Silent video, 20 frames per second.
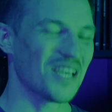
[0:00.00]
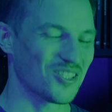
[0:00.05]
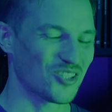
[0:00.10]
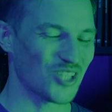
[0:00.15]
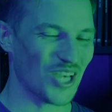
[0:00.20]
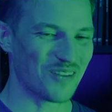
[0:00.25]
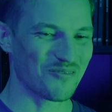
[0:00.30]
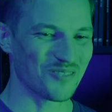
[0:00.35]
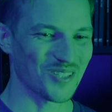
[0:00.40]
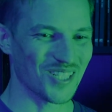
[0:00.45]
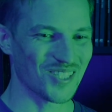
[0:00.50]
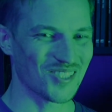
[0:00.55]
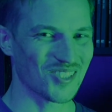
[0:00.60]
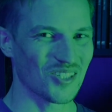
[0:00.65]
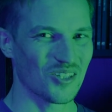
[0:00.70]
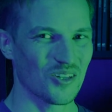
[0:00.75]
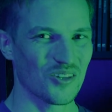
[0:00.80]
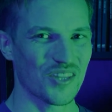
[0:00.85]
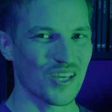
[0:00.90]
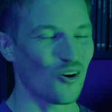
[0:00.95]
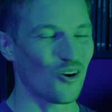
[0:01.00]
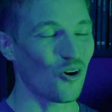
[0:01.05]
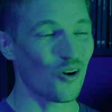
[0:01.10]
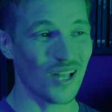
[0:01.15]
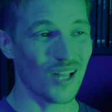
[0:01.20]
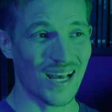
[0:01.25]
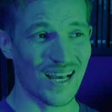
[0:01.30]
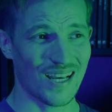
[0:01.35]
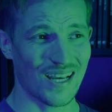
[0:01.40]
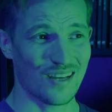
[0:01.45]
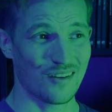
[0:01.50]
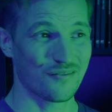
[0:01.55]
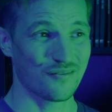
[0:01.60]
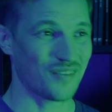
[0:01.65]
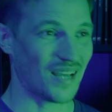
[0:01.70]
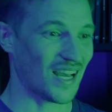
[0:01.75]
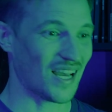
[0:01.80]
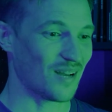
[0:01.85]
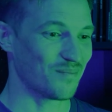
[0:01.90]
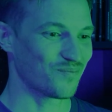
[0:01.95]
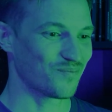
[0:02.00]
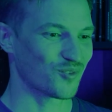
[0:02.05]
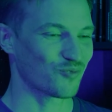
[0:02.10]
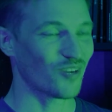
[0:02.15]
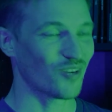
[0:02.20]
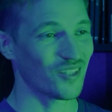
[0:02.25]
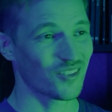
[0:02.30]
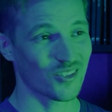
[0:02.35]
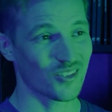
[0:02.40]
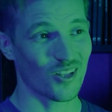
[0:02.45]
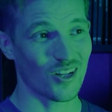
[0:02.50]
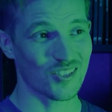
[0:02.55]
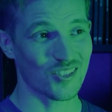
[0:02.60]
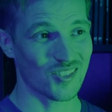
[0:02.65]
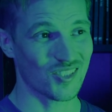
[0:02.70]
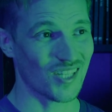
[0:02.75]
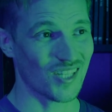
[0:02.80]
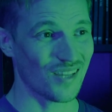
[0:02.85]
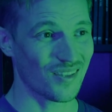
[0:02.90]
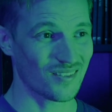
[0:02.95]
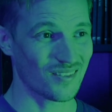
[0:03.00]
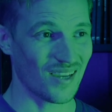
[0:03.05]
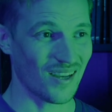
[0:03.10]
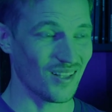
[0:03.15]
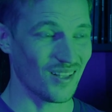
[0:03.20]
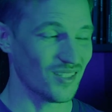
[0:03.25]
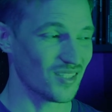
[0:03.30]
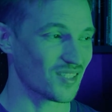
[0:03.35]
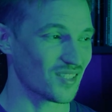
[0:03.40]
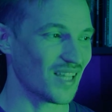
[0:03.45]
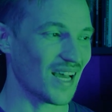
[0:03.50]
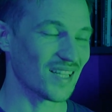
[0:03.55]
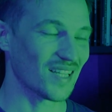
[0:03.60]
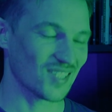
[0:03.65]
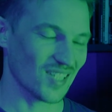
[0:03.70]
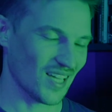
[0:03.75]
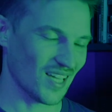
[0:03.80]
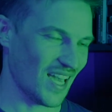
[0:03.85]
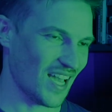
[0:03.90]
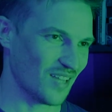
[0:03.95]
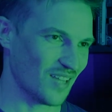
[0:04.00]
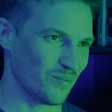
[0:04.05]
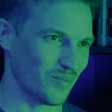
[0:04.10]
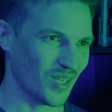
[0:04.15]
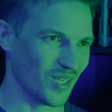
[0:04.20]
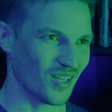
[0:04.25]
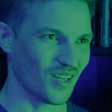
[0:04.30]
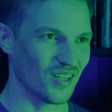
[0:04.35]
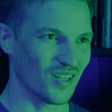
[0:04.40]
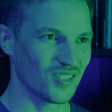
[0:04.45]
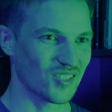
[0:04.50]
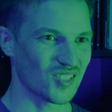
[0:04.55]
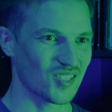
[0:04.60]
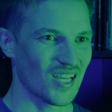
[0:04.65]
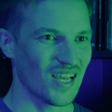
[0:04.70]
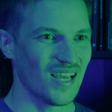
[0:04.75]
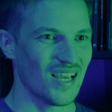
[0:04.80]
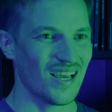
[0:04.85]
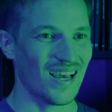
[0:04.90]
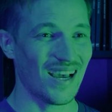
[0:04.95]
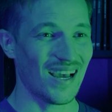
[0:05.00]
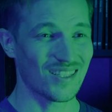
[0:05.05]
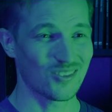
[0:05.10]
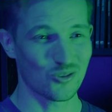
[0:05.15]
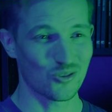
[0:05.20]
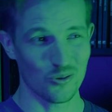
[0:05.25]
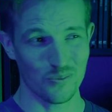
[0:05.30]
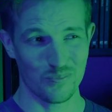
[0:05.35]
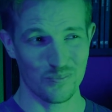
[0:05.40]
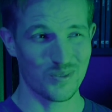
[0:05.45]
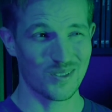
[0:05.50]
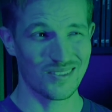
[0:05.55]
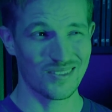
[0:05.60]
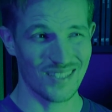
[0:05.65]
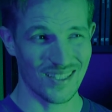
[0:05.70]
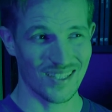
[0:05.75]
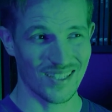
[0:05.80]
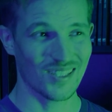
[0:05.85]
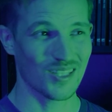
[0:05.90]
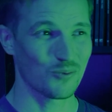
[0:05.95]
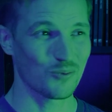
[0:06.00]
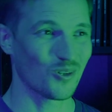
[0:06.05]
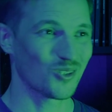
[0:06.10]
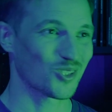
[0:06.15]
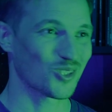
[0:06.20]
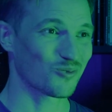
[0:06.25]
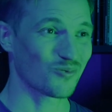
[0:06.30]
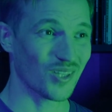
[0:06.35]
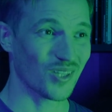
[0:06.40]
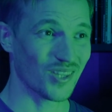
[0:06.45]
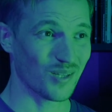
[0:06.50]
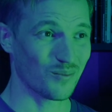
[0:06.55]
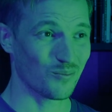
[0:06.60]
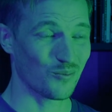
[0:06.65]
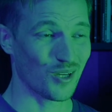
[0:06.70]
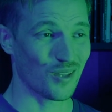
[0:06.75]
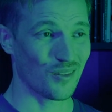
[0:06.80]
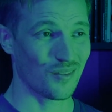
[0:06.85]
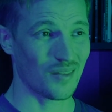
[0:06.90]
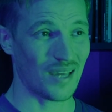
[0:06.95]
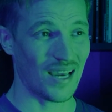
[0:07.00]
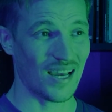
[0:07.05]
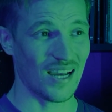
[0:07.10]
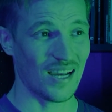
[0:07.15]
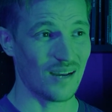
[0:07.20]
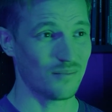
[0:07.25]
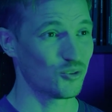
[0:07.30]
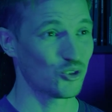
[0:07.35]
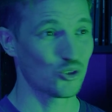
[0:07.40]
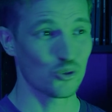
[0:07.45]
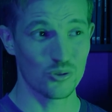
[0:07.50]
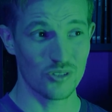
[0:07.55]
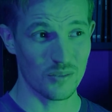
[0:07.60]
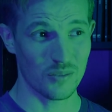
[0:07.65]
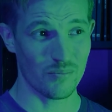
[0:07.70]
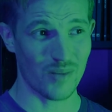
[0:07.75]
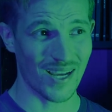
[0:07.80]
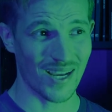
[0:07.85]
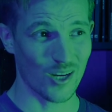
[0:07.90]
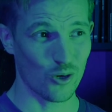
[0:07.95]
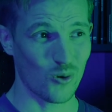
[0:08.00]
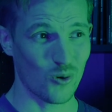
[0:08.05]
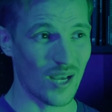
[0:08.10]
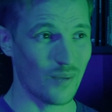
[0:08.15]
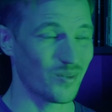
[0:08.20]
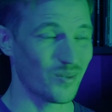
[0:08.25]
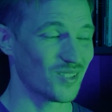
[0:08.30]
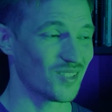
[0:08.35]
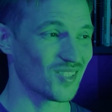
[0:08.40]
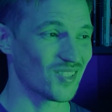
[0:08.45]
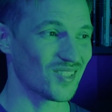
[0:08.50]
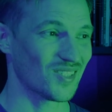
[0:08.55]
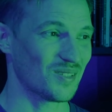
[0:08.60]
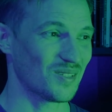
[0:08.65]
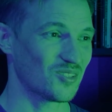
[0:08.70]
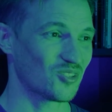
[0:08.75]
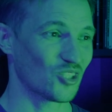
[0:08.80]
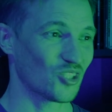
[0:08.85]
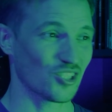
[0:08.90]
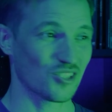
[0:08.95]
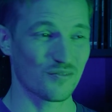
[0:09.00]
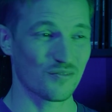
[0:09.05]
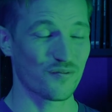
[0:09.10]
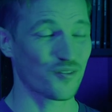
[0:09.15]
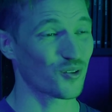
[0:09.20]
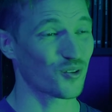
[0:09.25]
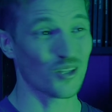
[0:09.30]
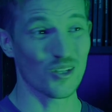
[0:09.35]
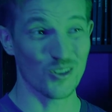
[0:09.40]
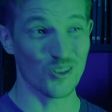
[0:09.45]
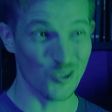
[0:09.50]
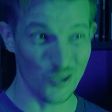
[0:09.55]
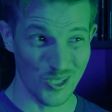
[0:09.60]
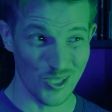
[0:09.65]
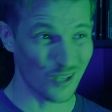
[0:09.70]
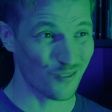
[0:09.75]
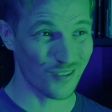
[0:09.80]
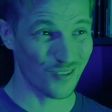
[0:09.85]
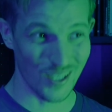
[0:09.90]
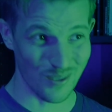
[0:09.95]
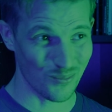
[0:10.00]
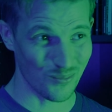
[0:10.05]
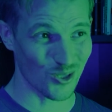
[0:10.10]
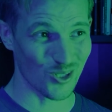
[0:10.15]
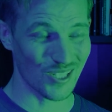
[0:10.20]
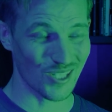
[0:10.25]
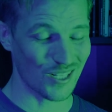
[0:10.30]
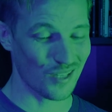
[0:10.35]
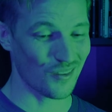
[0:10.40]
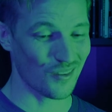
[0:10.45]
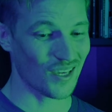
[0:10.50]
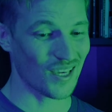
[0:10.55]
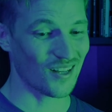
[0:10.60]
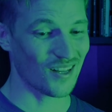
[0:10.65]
generally. So they all have Rending Claws and Sliding Talons. That's again because I don't particularly want to run them with shooting bioweapons just for the look of it more than anything